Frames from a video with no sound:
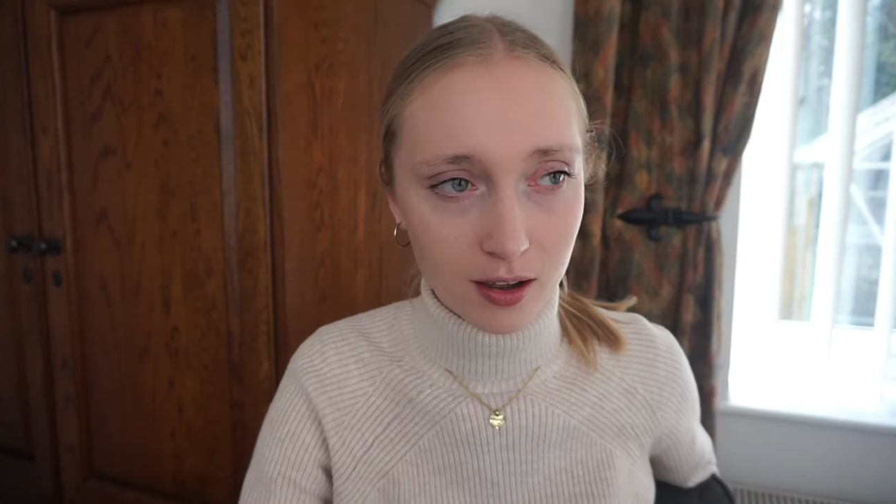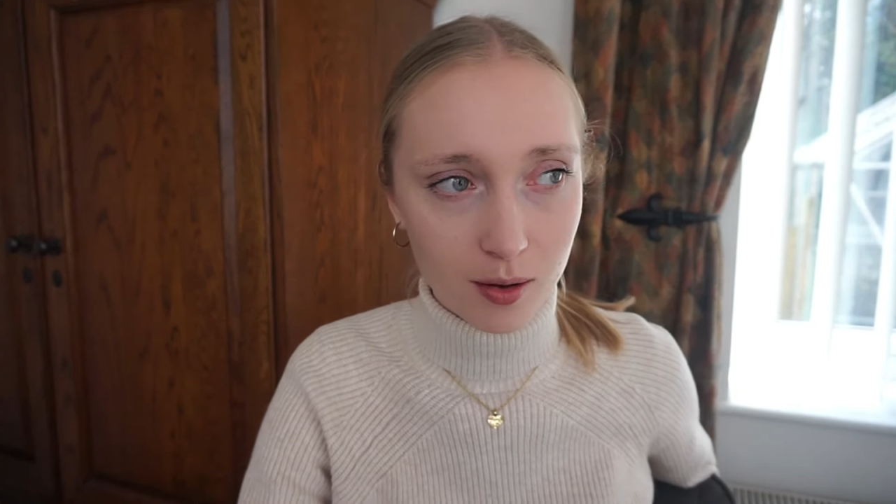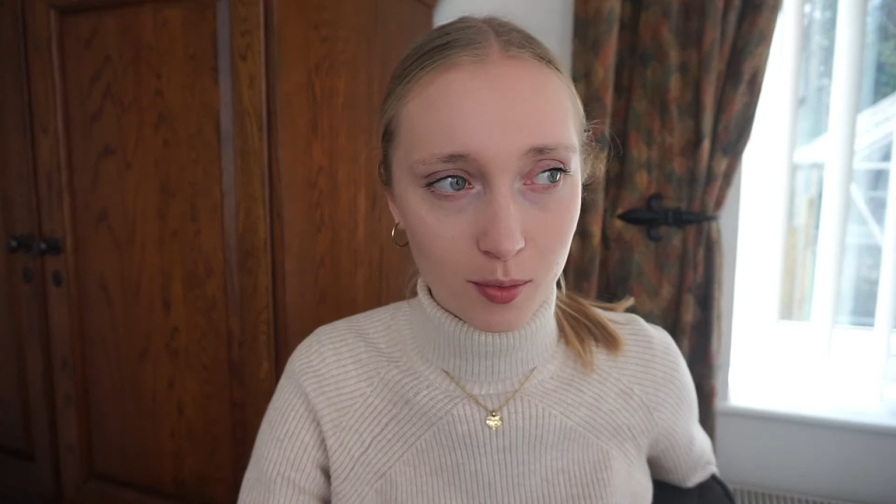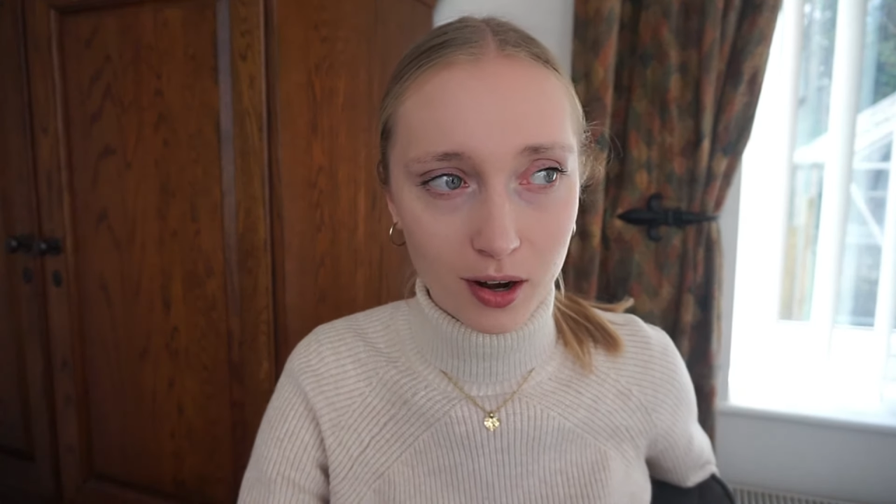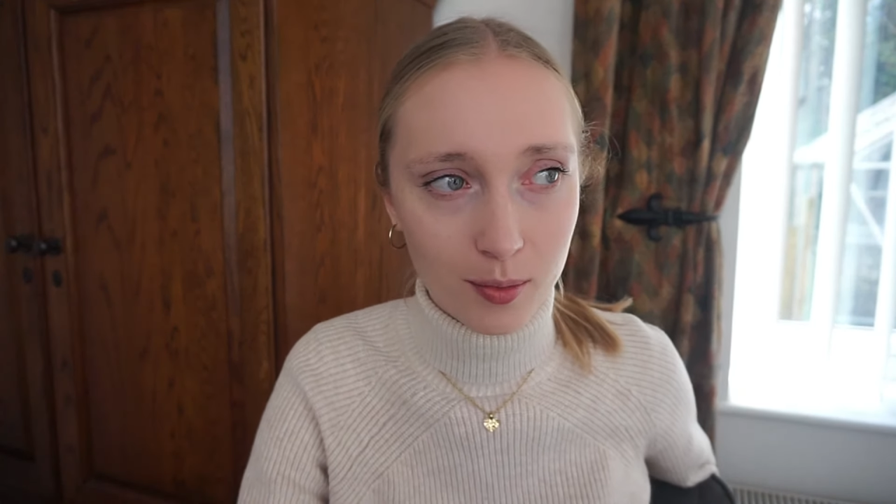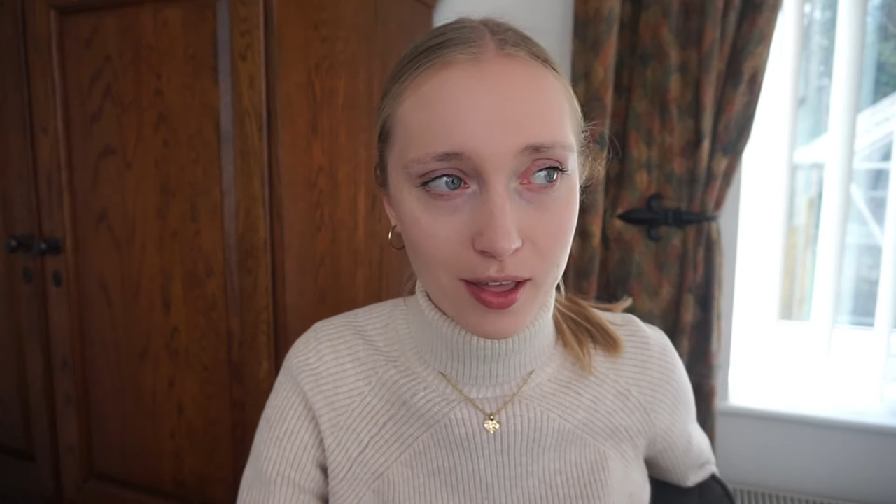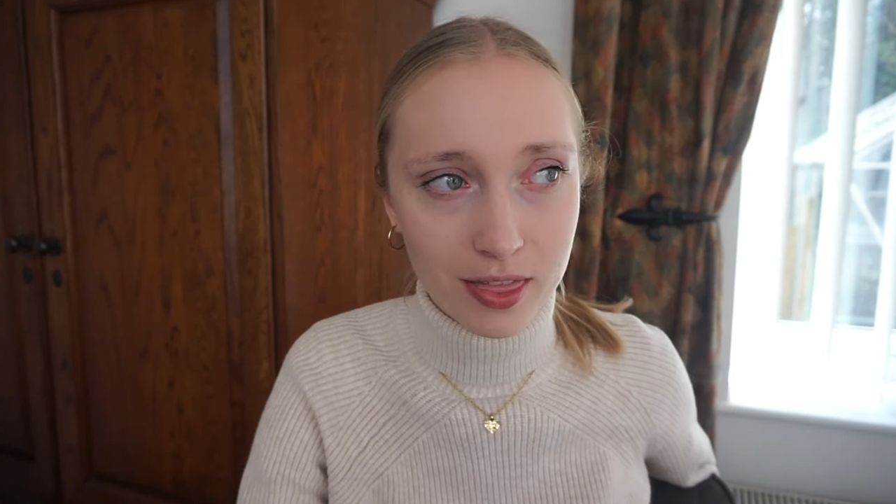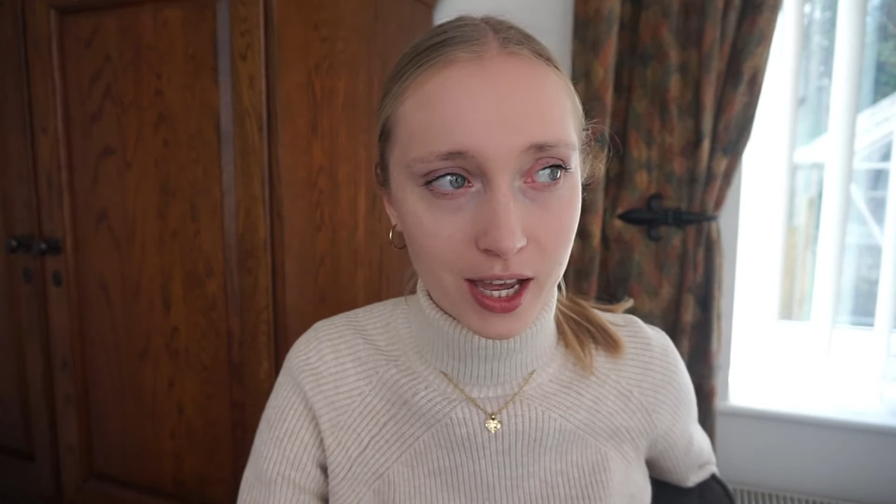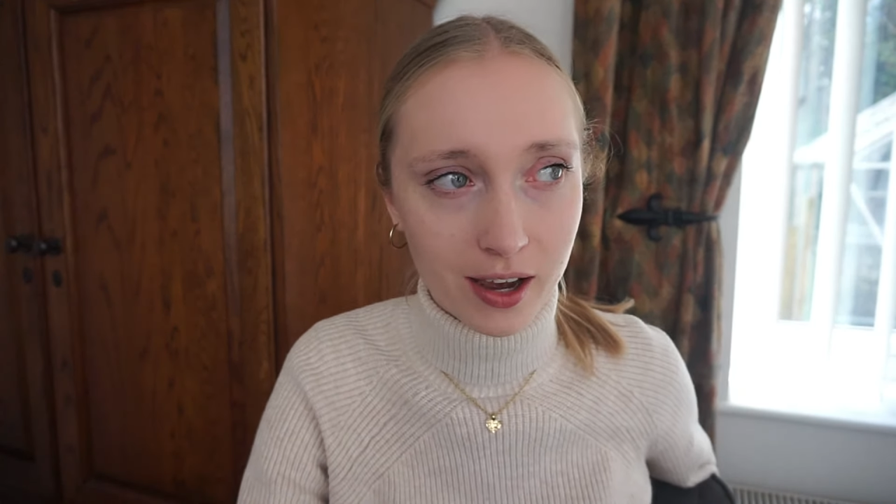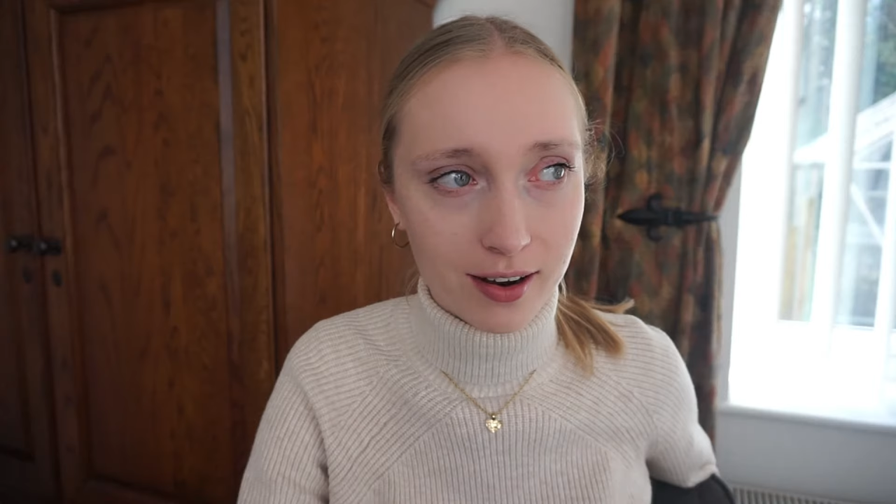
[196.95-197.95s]
When I went
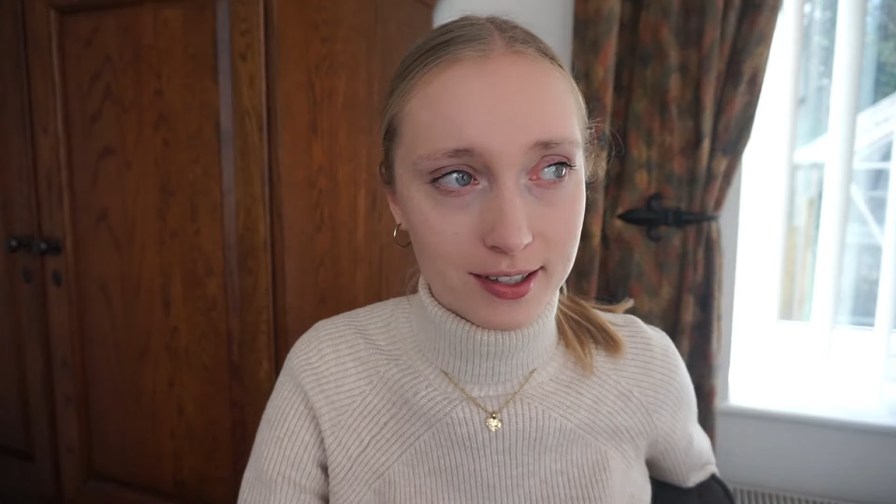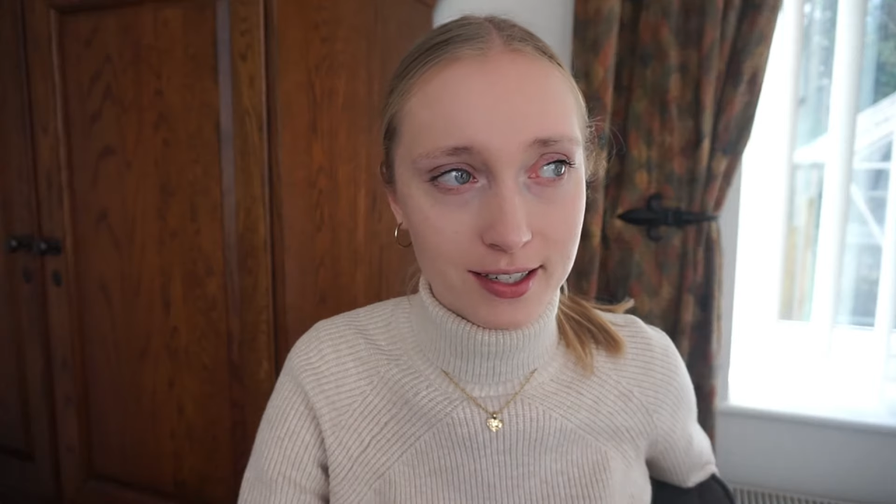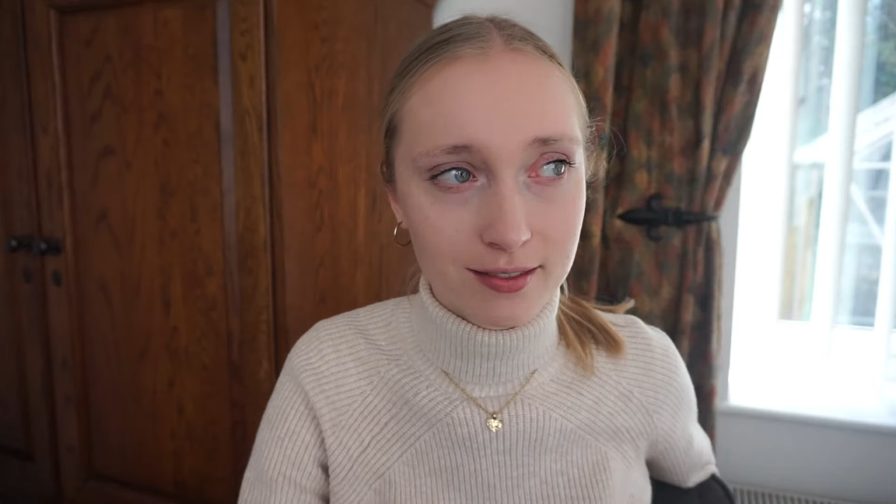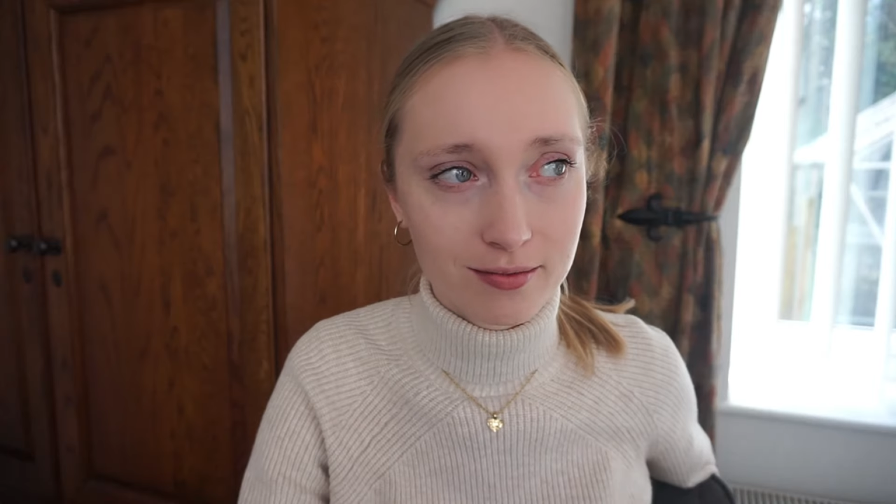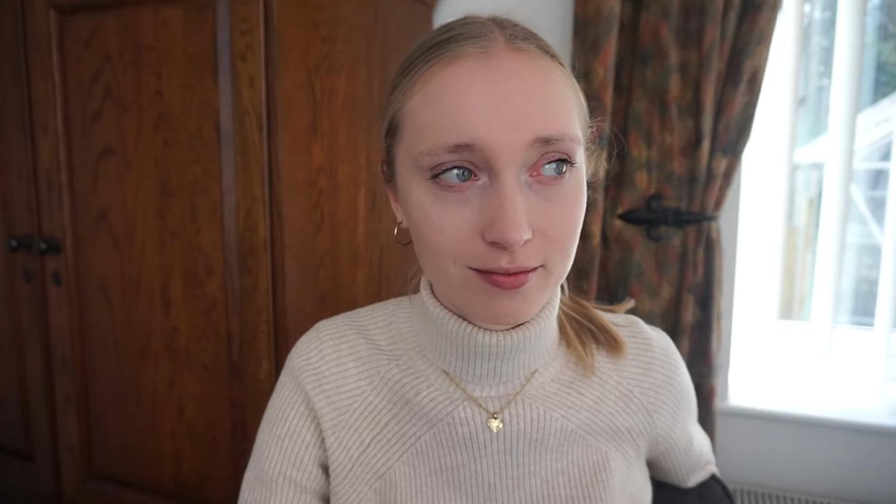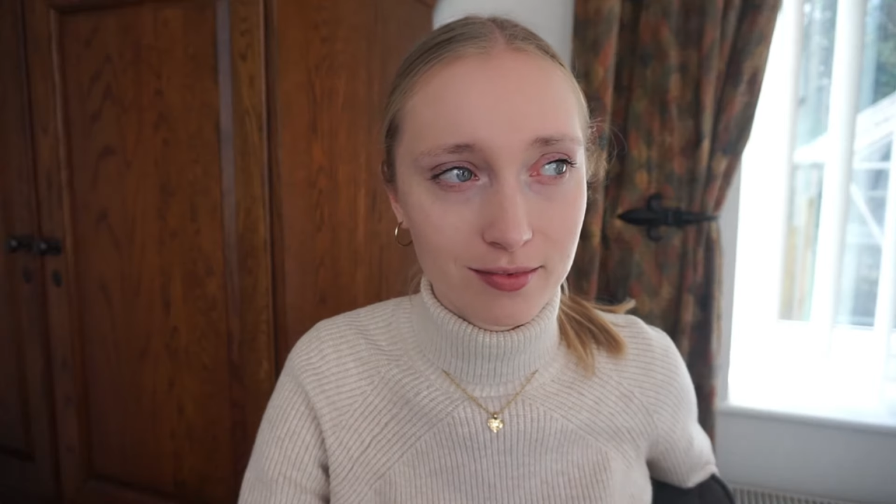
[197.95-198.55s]
there I didn't